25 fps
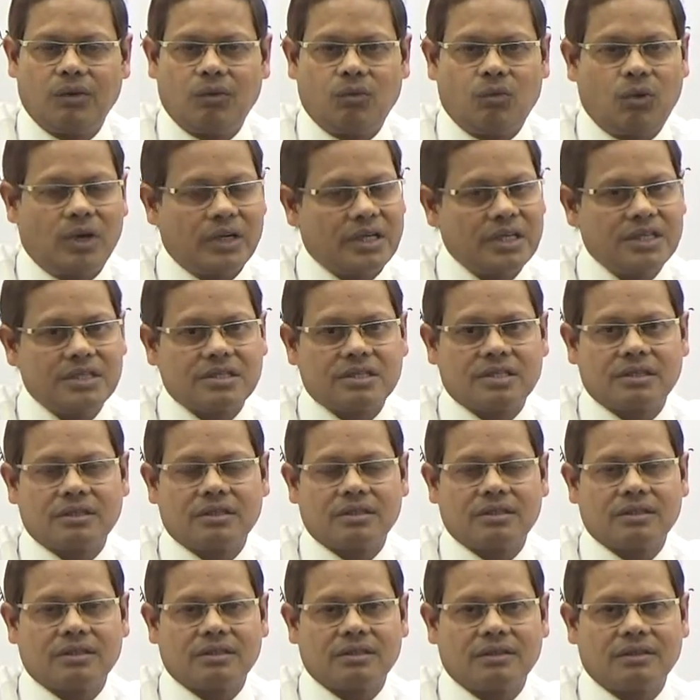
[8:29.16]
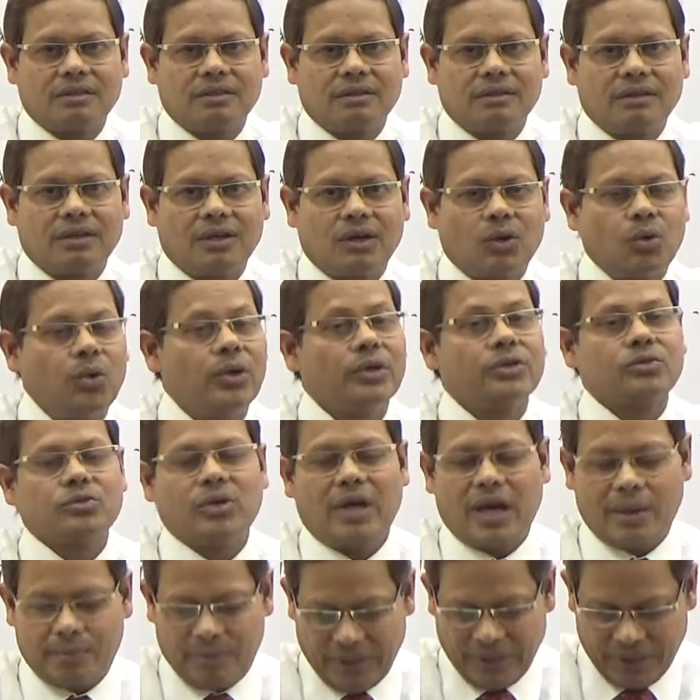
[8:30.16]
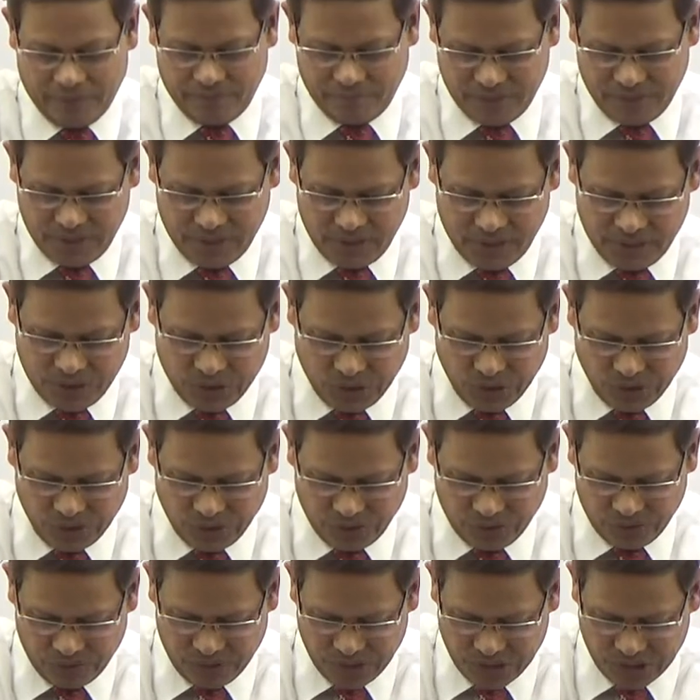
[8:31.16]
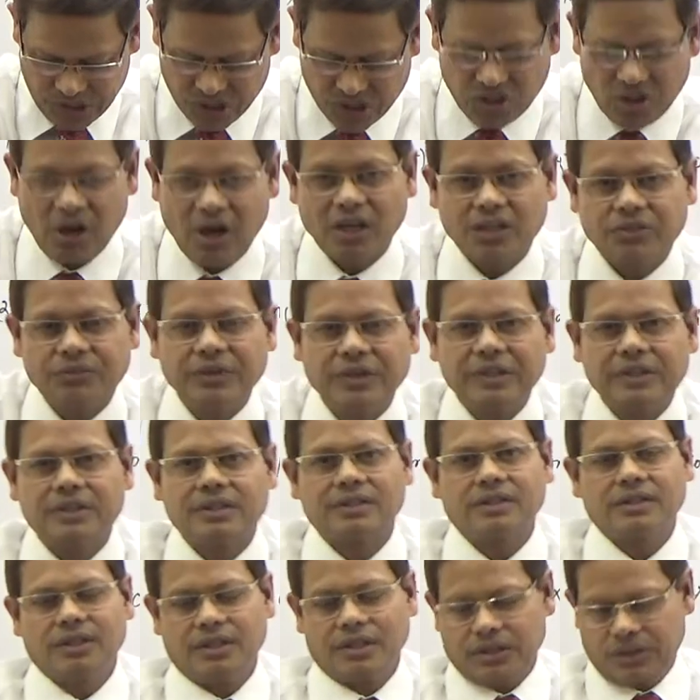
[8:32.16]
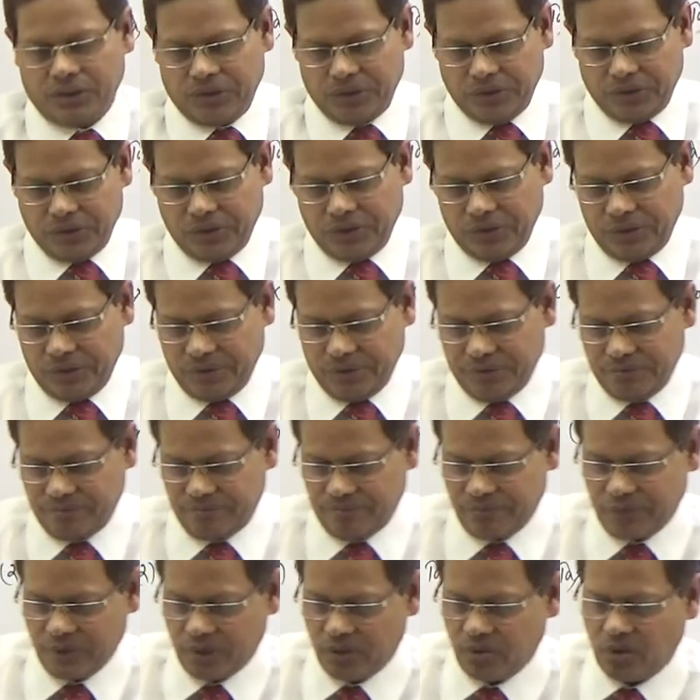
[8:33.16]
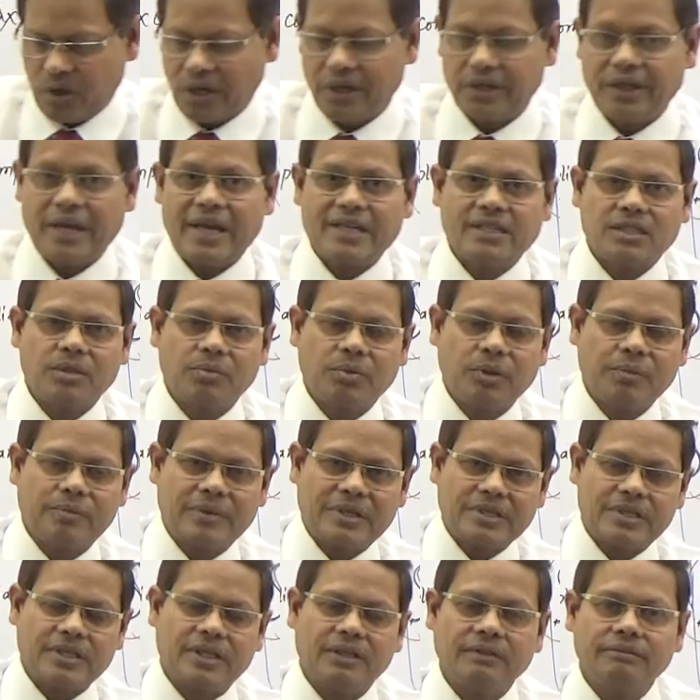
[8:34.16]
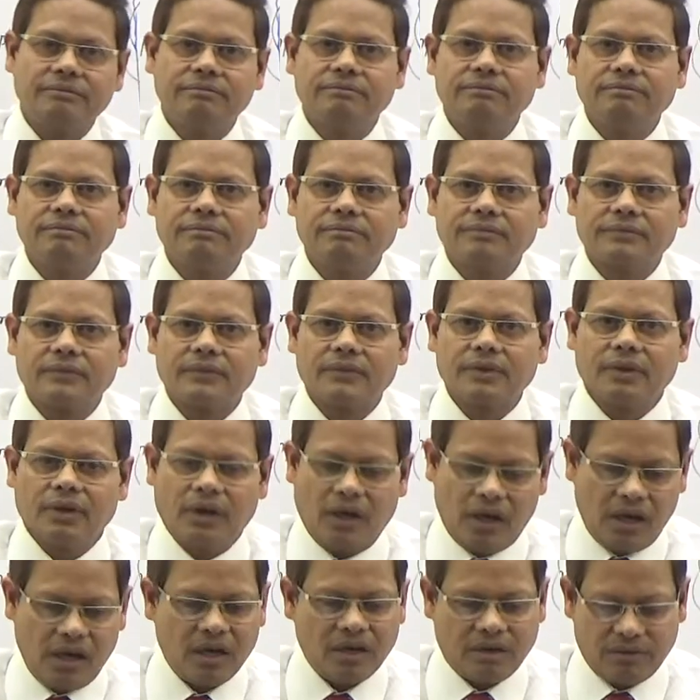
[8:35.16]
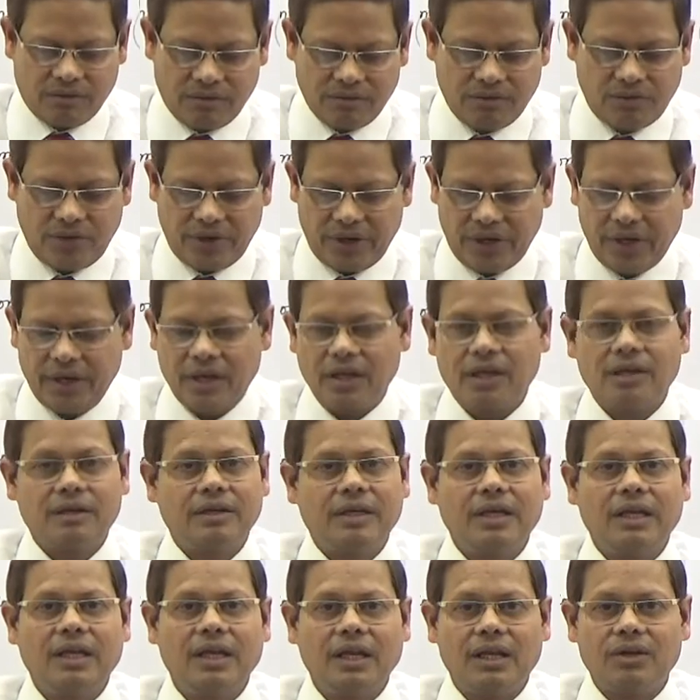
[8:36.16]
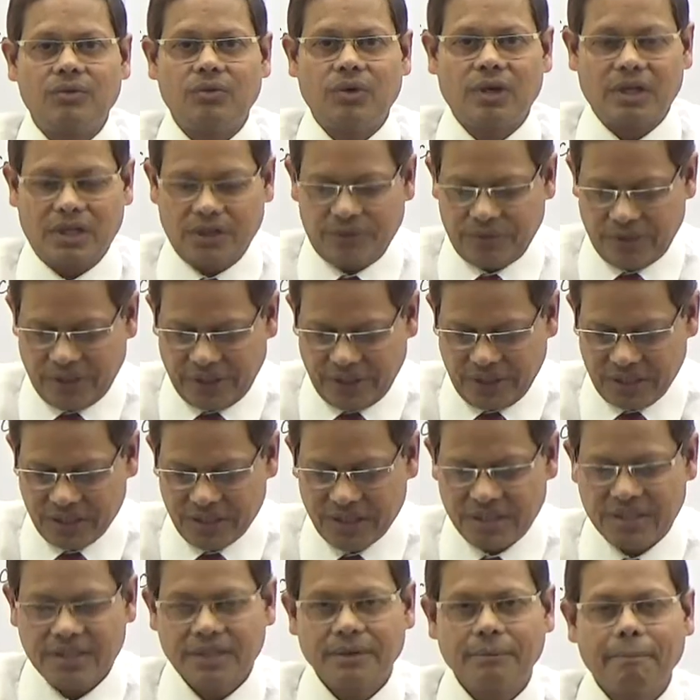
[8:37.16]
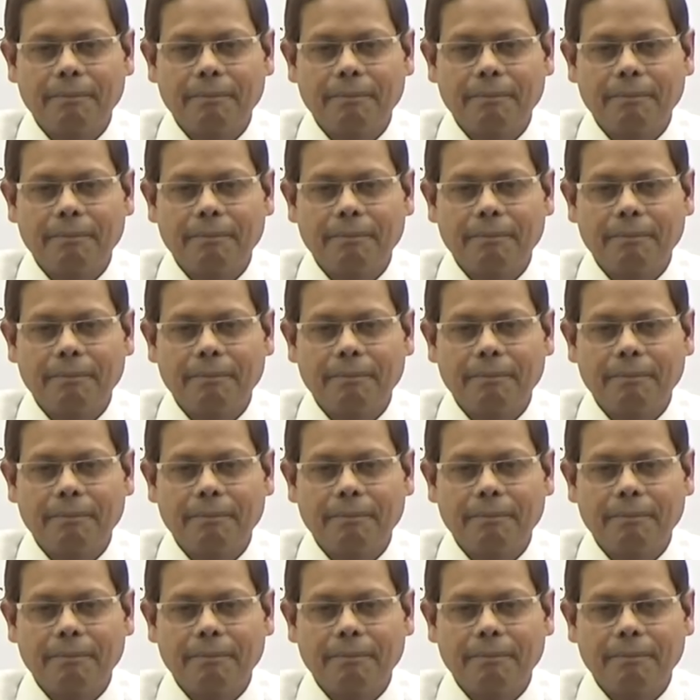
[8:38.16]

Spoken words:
What is going to happen? So, start with, you are a taxable person or trader, dealer, whatever it is,